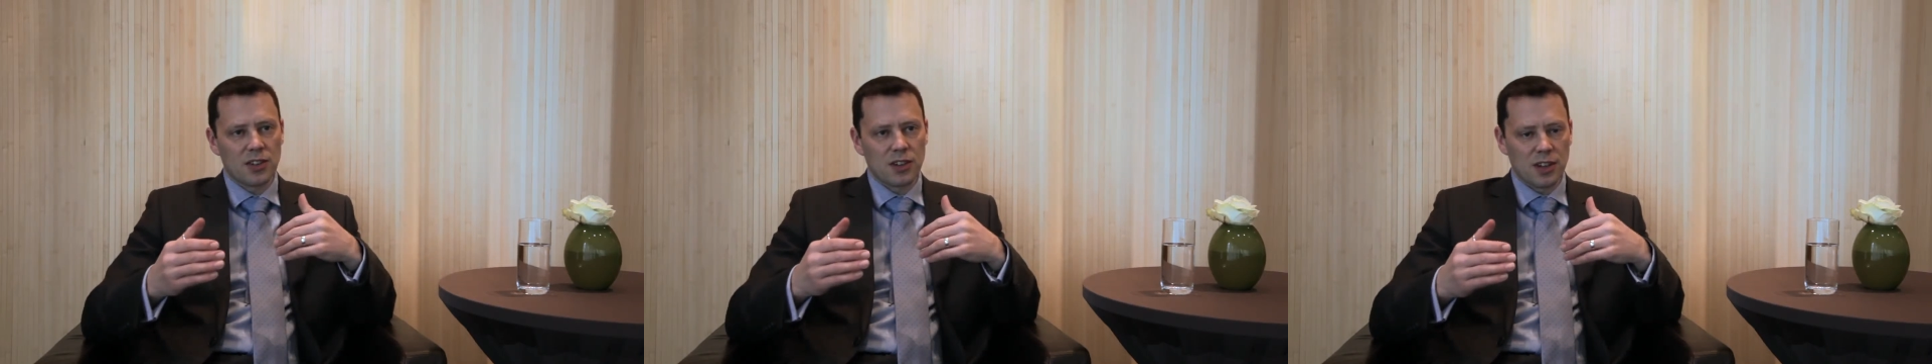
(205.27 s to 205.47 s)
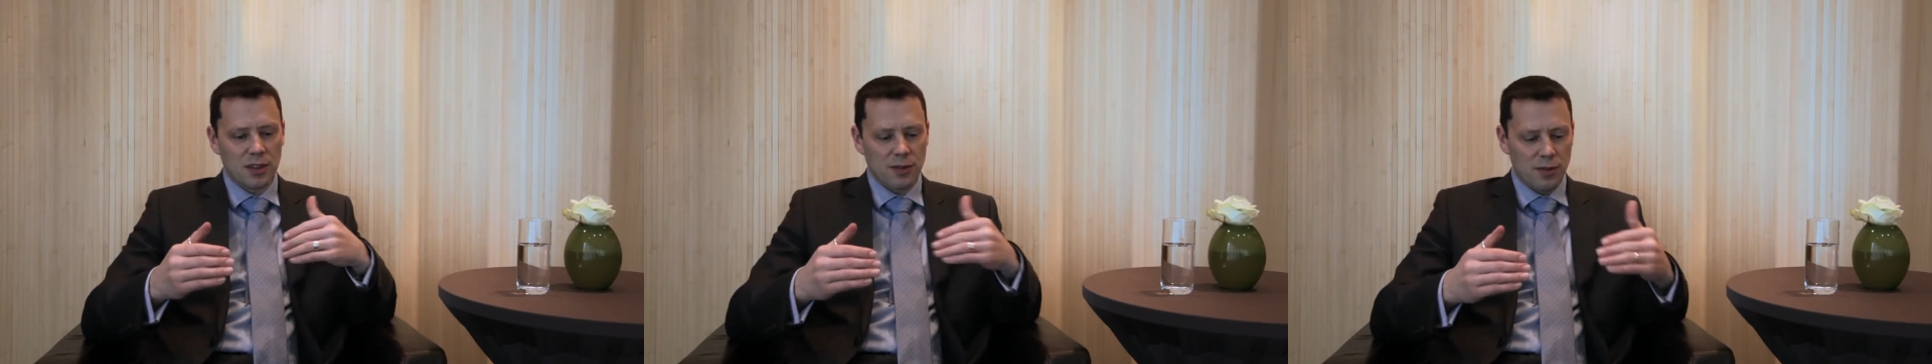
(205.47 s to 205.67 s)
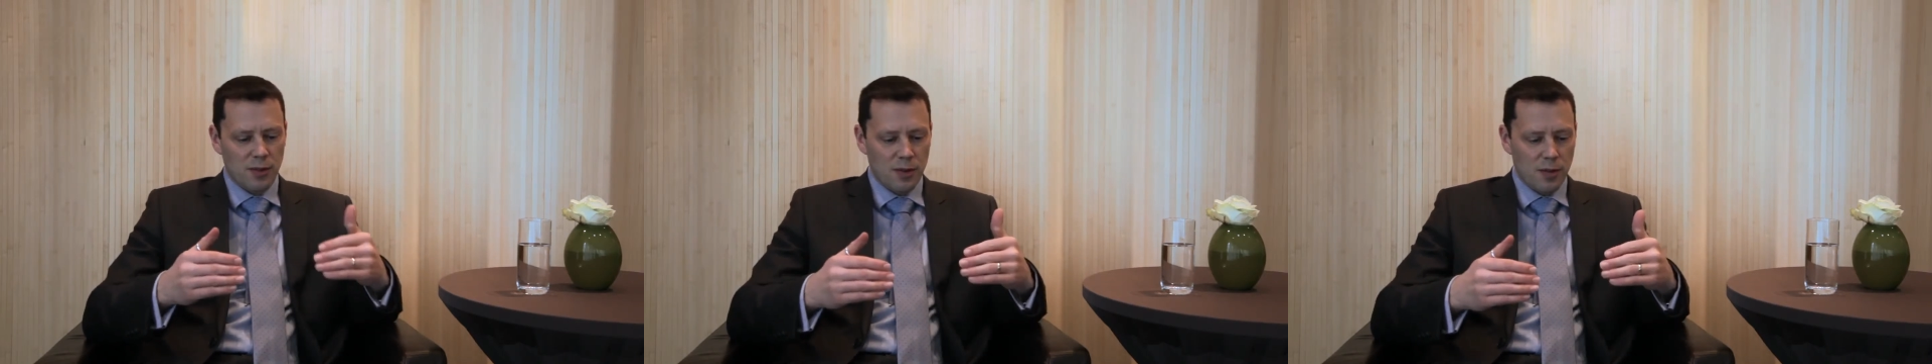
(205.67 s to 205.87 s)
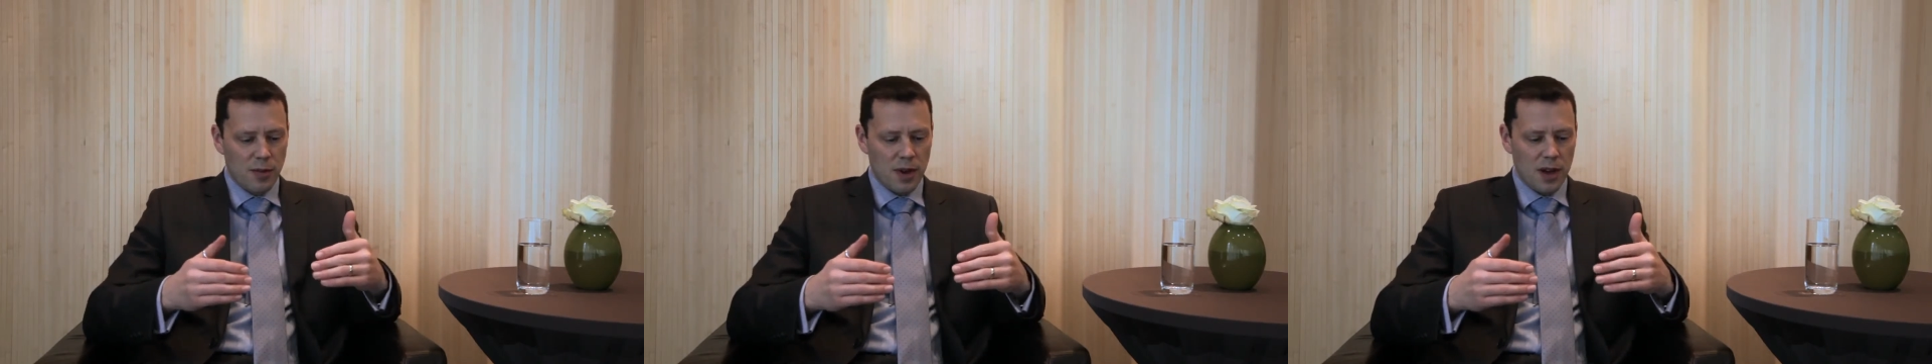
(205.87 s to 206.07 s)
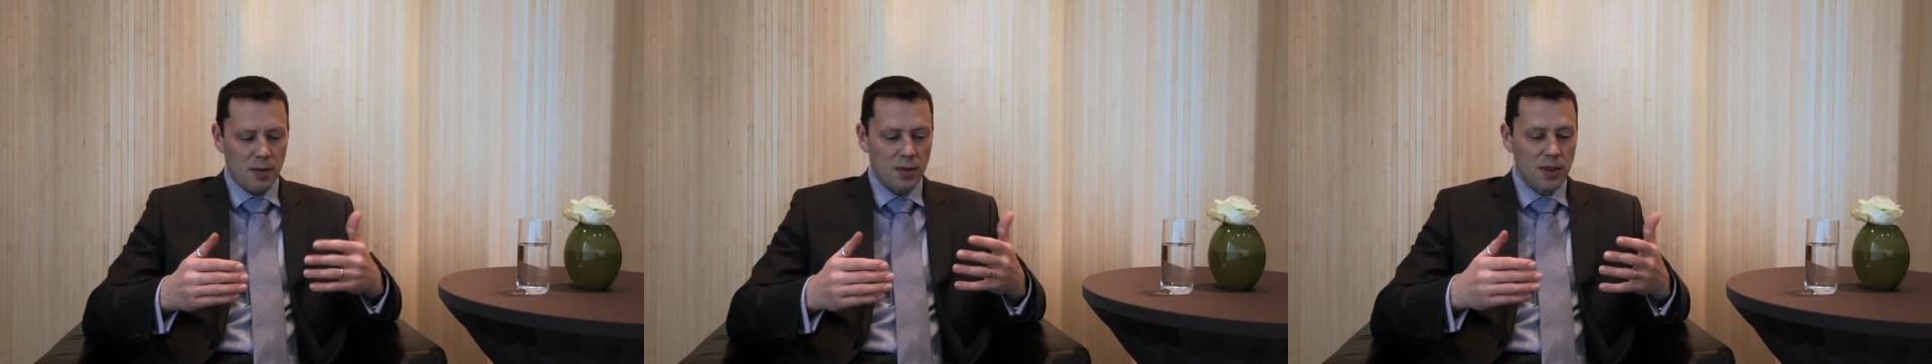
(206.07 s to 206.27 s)
journey
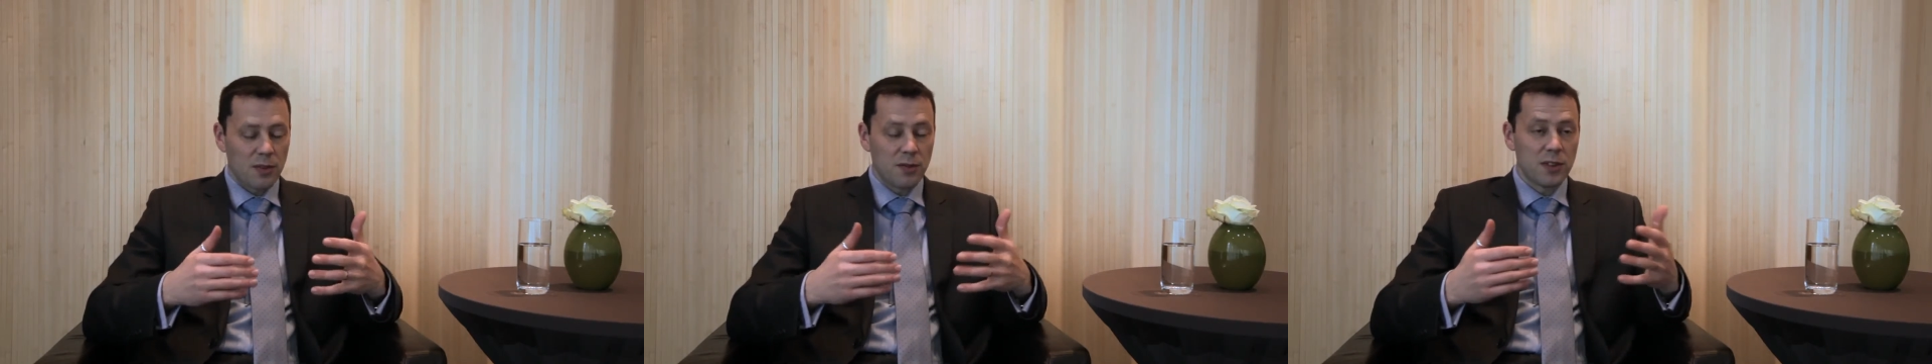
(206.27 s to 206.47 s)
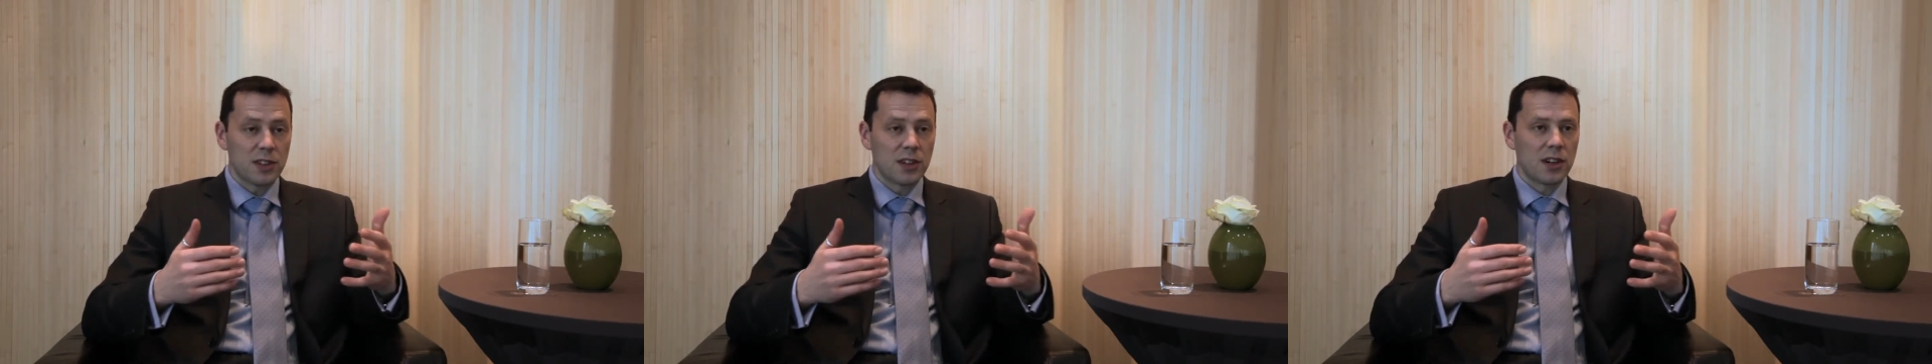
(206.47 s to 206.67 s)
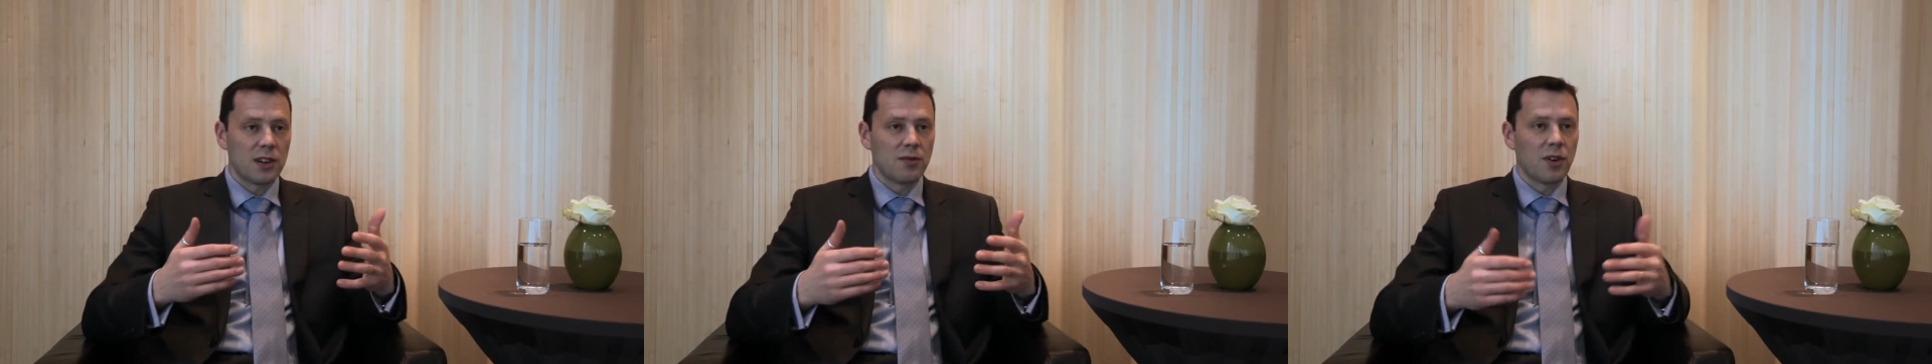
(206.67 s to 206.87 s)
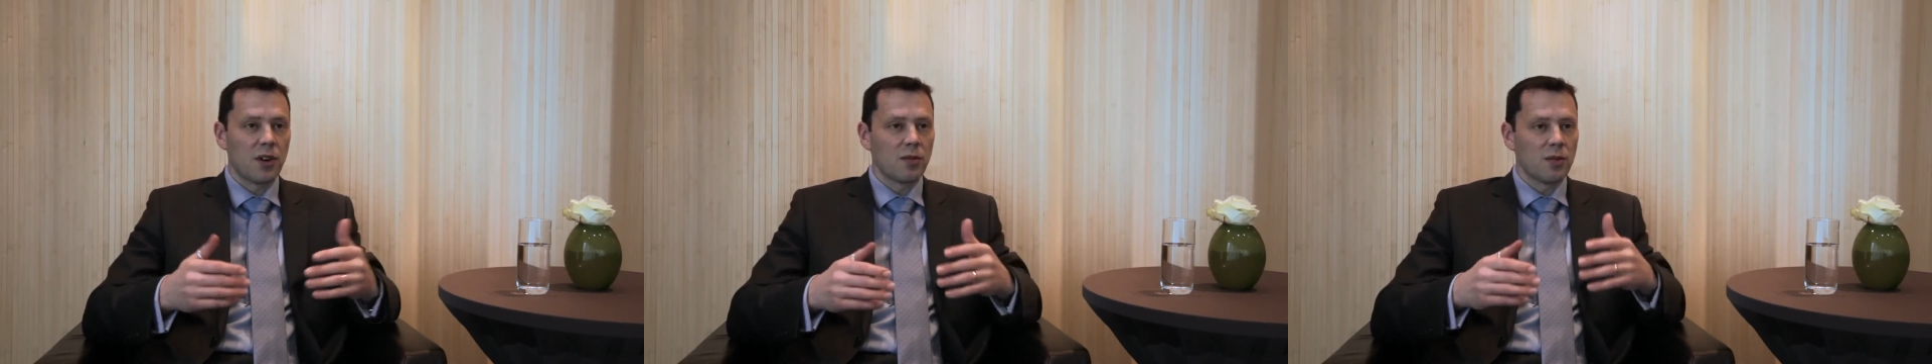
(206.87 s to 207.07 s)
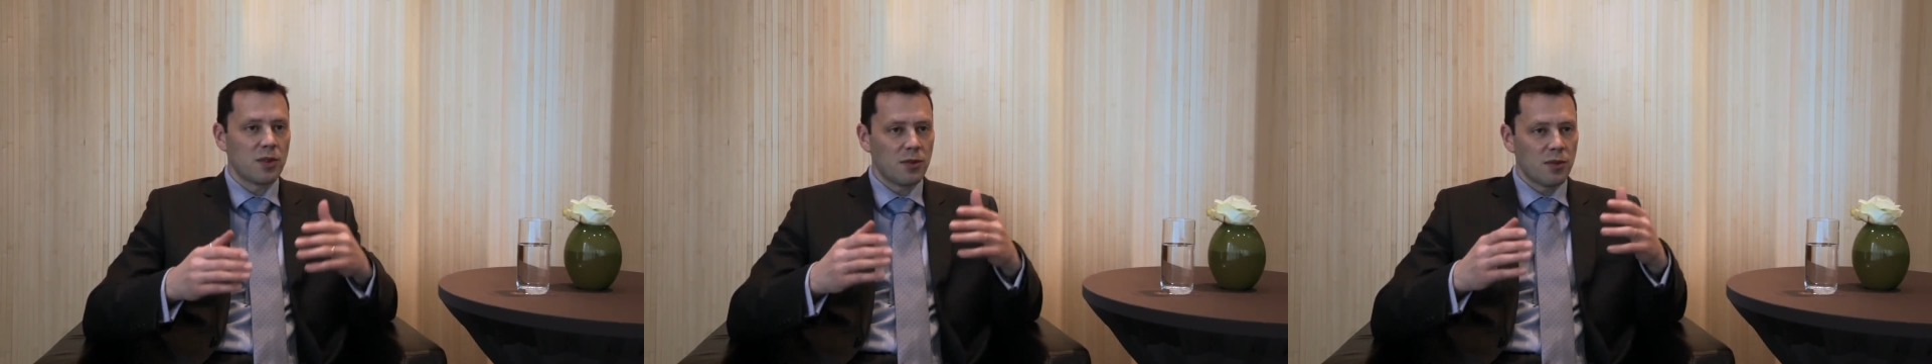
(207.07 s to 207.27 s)
from in the physical
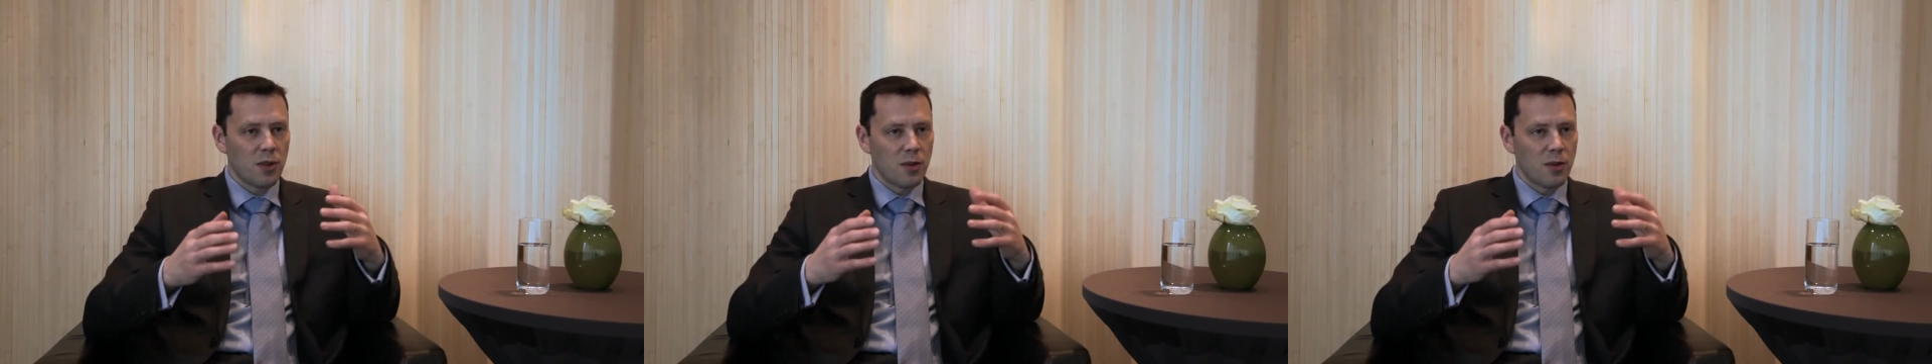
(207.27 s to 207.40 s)
environment,